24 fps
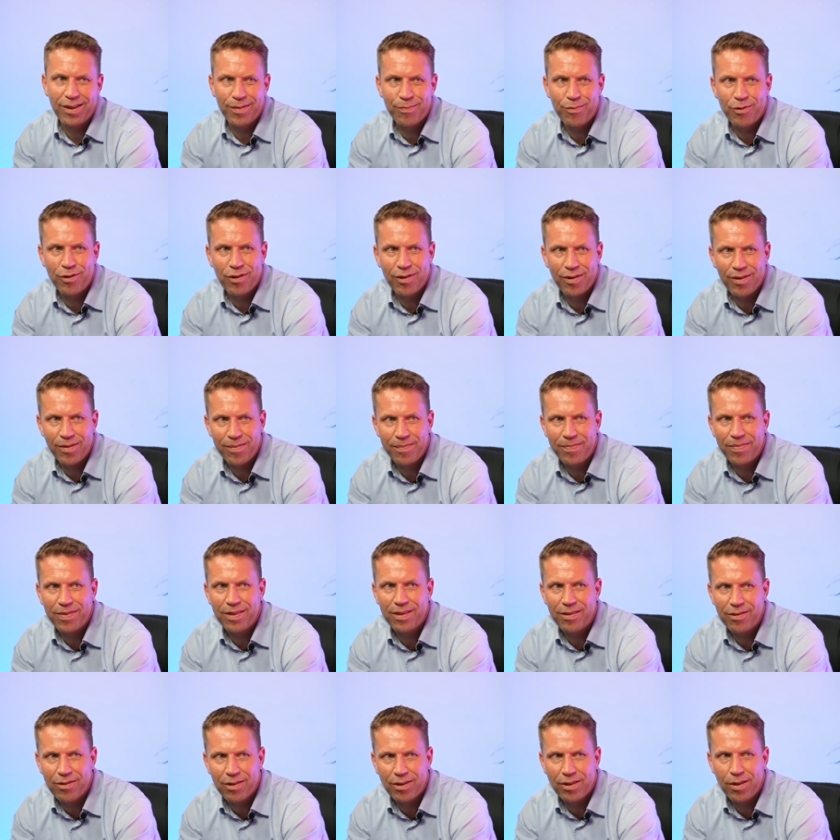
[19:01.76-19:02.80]
So
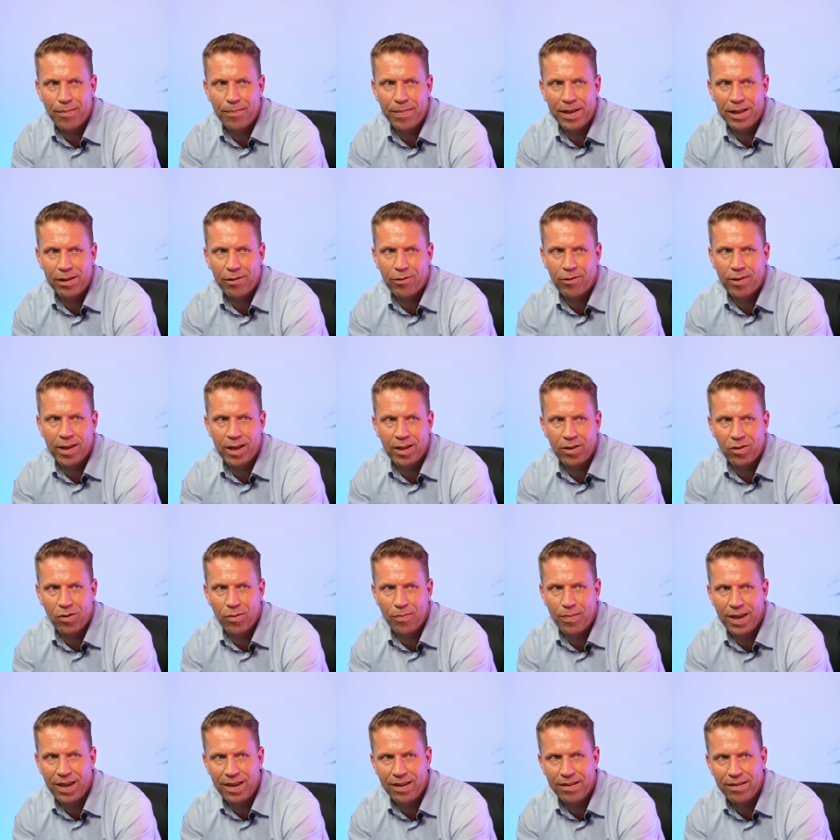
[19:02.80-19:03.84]
so the builds tend to
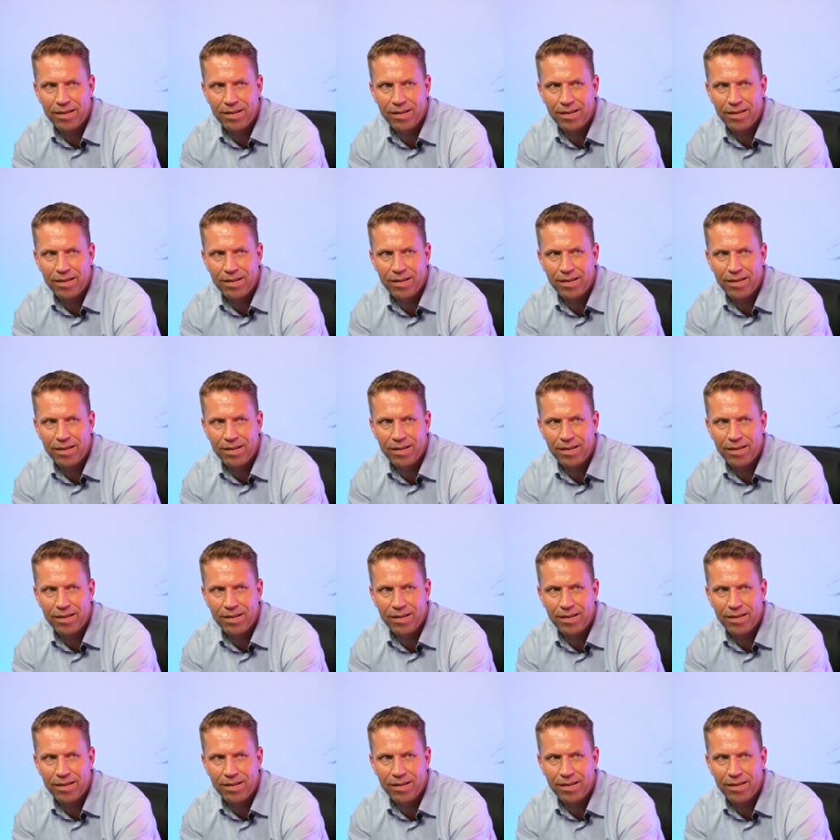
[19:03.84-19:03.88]
be